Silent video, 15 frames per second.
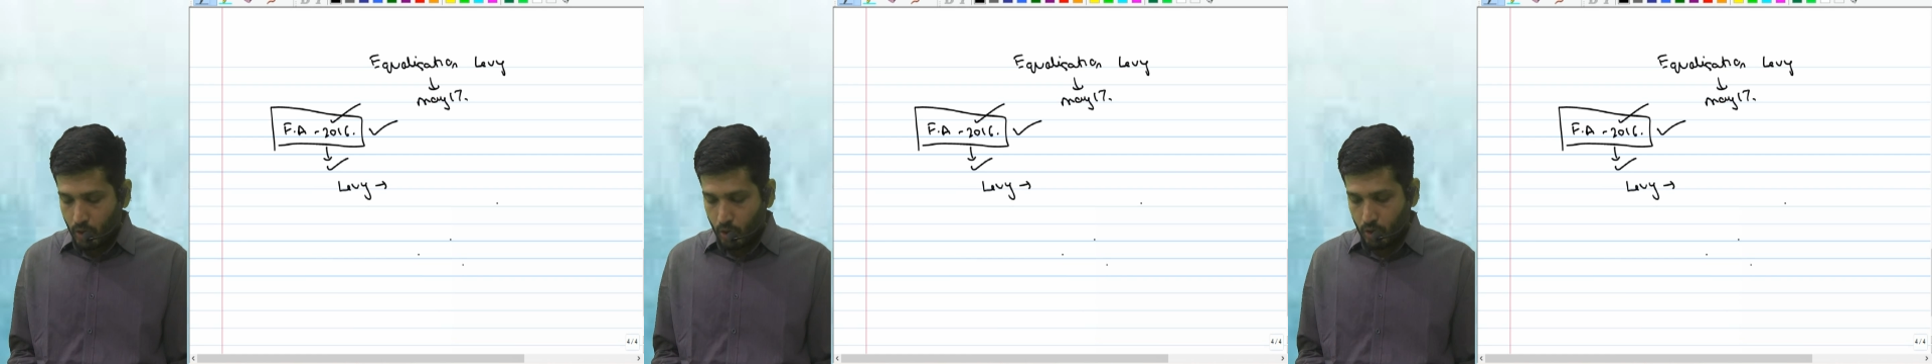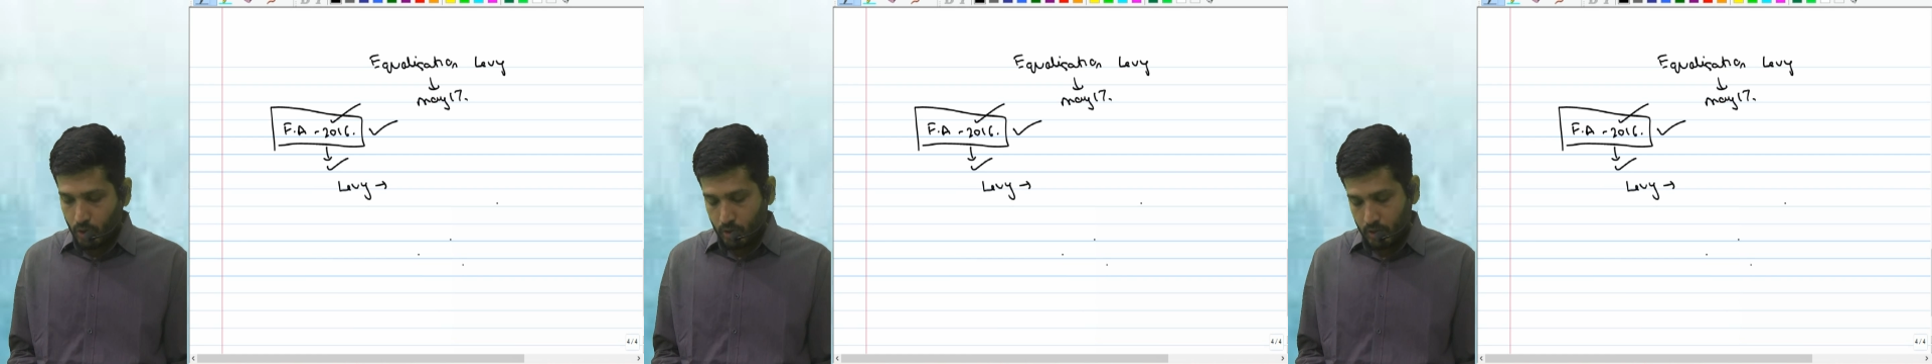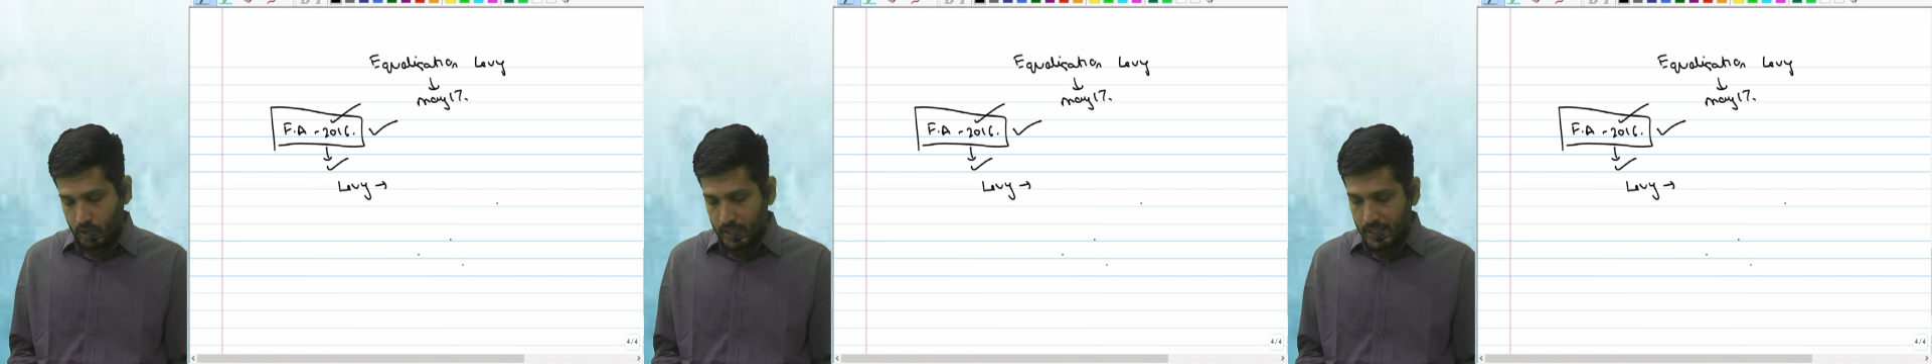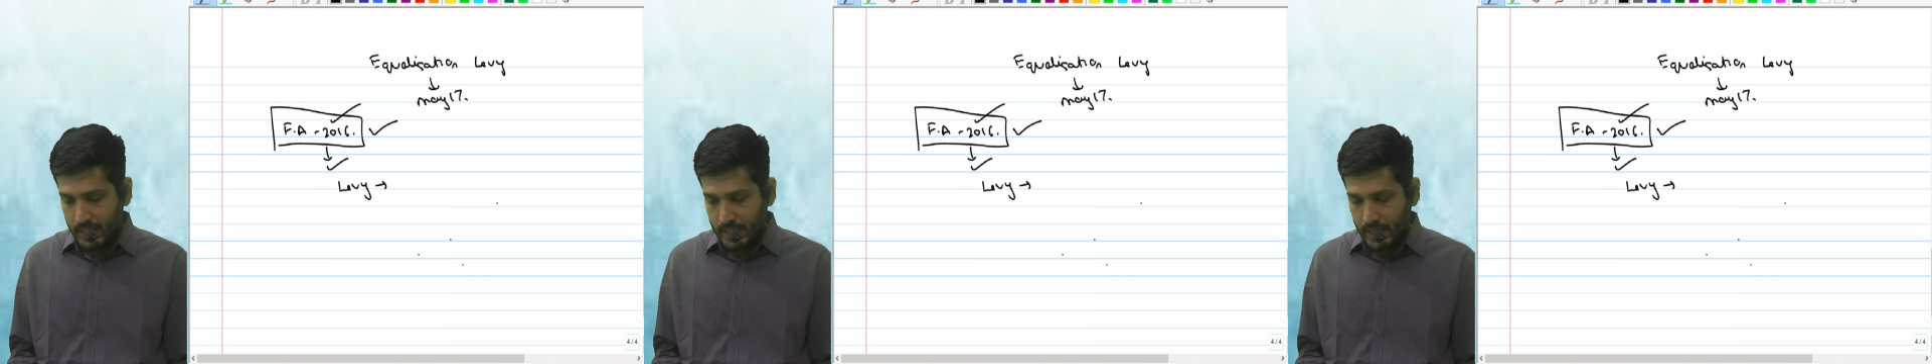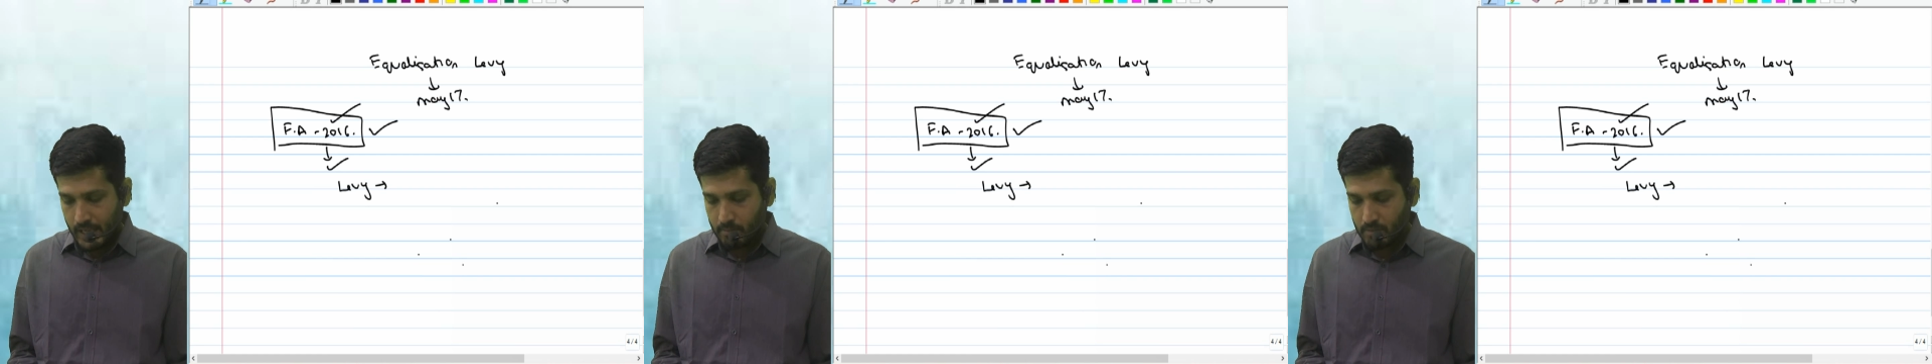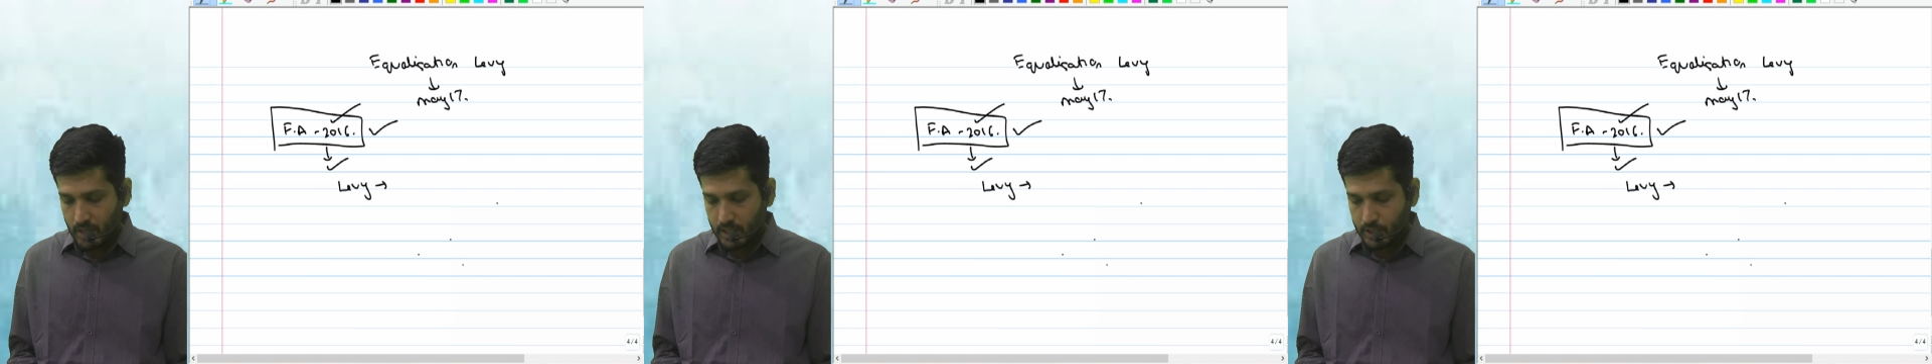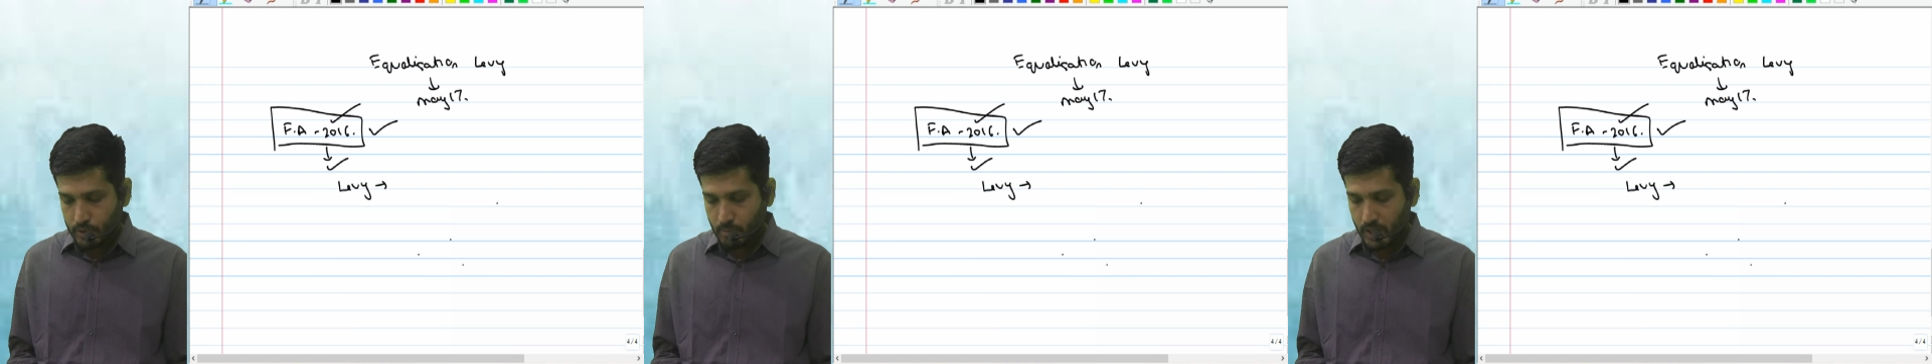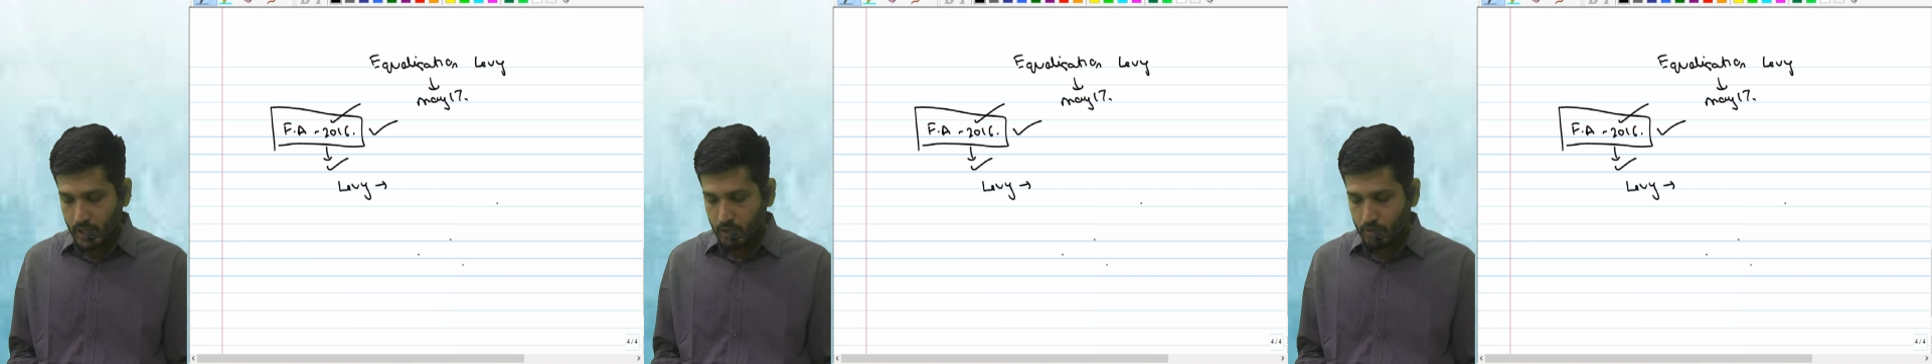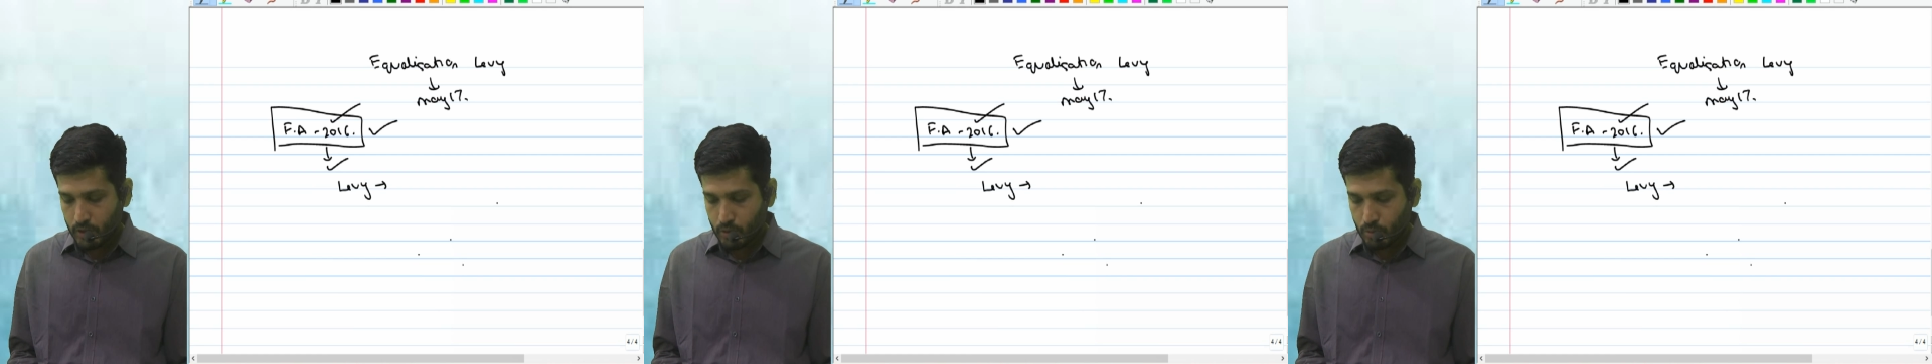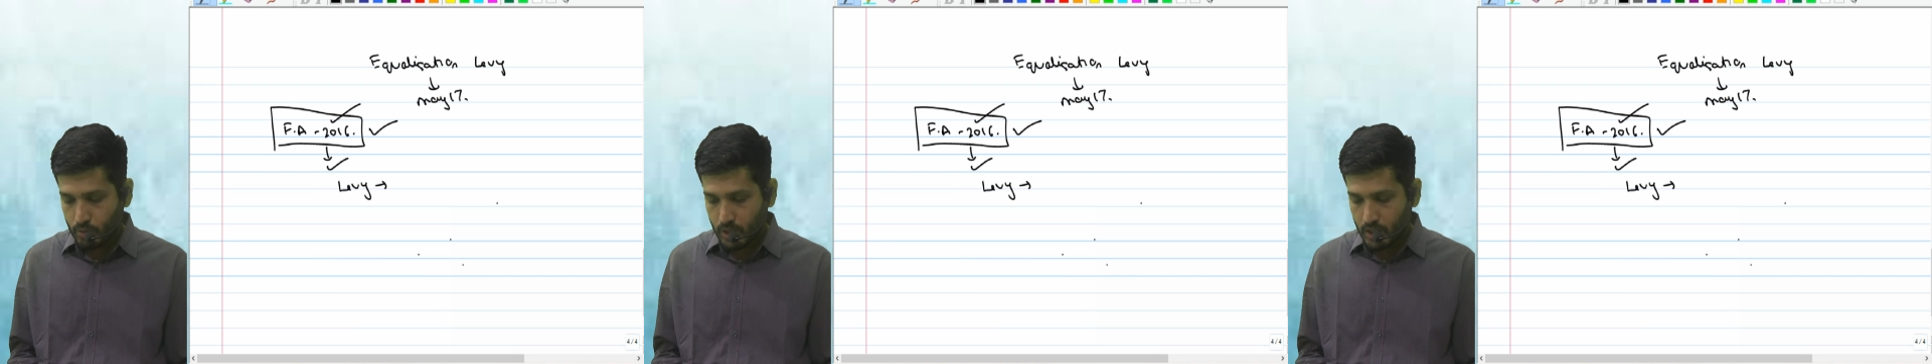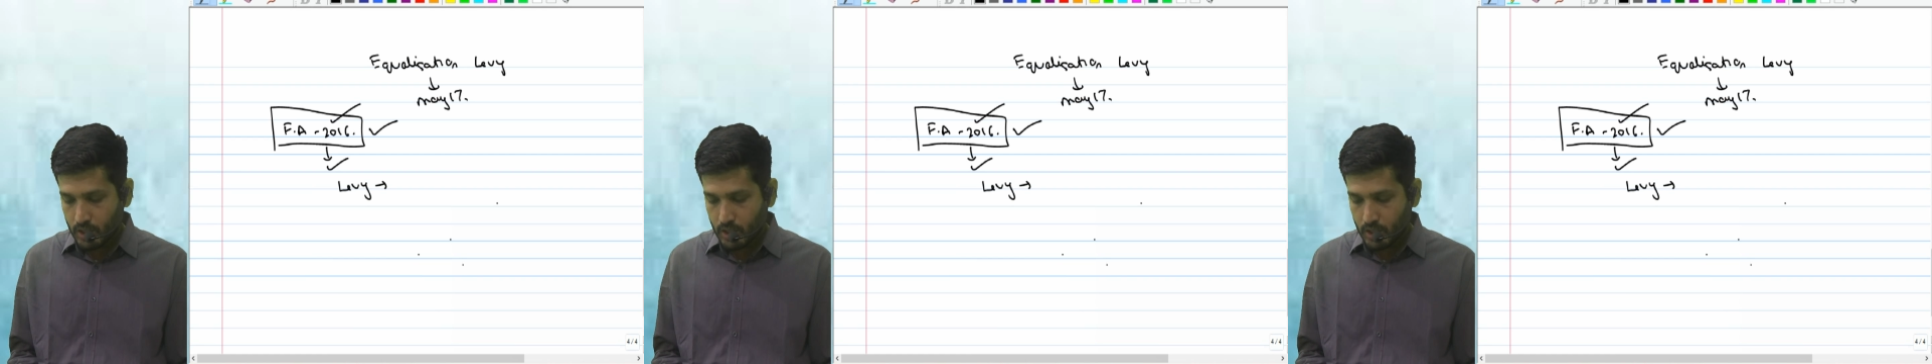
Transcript: or a nickname that is being given to